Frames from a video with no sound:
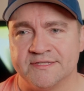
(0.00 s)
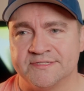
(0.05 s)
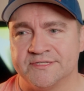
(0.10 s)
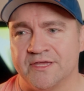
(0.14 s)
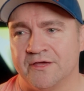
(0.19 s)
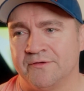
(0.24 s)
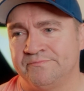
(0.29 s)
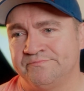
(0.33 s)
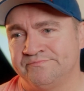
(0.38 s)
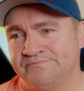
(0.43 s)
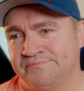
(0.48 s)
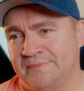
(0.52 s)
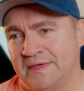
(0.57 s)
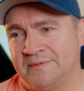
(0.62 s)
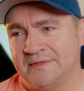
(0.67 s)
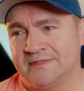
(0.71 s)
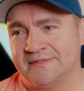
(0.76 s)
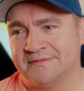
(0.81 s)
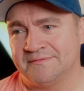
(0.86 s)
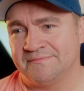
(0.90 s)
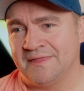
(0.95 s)
So
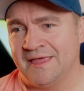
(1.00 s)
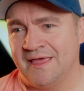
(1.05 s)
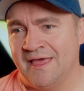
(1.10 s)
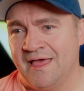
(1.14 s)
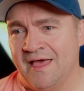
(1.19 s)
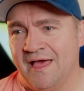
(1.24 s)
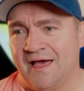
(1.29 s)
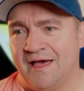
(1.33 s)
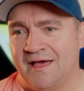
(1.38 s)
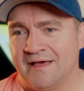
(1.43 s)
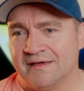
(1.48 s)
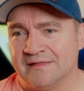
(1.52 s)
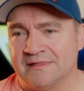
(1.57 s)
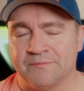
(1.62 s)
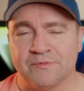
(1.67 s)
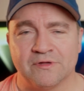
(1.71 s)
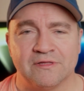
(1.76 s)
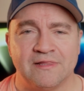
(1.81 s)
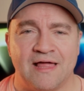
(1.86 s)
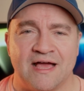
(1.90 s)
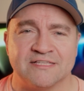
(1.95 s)
maybe
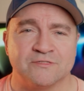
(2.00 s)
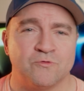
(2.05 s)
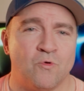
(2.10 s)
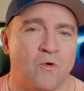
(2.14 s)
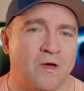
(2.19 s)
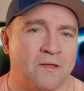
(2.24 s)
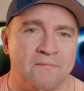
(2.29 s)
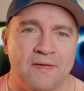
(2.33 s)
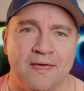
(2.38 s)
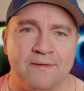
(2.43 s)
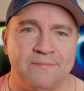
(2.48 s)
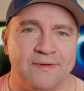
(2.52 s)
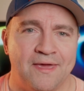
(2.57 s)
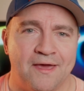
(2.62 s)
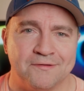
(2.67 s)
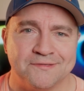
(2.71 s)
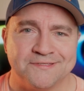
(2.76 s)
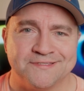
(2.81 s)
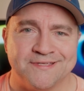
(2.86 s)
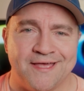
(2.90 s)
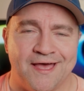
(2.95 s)
Glimmer Glass 1 maybe
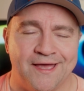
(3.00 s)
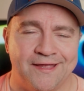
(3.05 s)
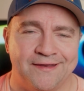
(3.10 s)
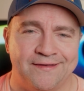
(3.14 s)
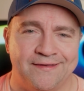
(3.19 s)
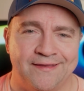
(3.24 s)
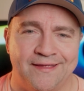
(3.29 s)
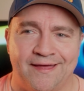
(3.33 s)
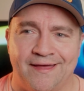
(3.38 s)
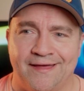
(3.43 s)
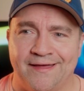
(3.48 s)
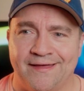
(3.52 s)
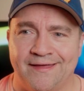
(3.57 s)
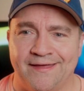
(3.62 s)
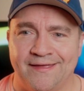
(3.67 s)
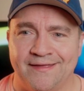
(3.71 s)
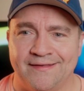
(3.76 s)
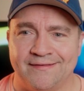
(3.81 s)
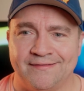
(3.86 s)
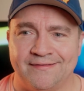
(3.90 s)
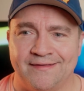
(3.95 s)
outside,
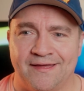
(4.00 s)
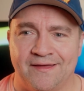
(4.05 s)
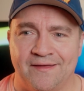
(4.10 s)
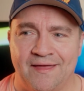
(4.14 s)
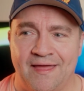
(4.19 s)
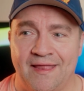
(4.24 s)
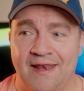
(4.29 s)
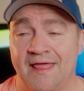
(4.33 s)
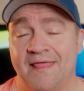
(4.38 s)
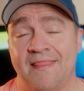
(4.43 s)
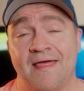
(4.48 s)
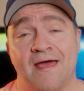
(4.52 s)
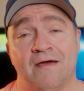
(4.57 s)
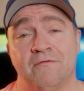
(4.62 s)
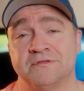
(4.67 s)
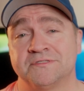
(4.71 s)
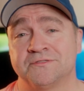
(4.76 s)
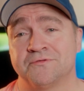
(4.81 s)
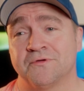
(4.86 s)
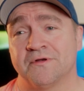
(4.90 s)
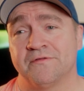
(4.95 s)
and that
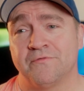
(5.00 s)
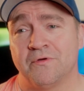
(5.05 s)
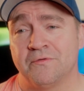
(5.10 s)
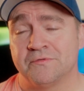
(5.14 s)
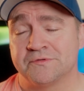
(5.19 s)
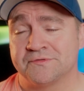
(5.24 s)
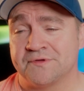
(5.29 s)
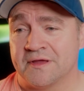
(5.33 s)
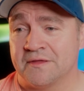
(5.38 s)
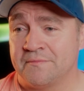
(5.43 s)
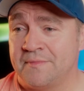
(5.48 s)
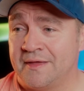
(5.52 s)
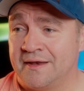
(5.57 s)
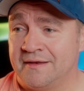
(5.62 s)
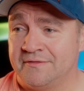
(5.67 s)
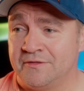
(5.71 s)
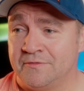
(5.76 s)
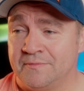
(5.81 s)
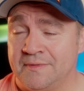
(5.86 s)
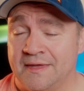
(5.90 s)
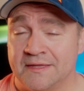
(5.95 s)
was sort of what was
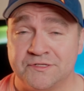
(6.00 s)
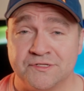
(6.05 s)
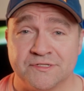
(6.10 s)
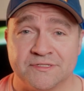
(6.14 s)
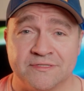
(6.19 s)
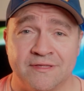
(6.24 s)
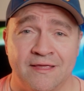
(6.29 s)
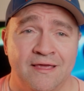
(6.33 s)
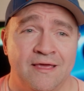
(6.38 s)
recommended to me. It just,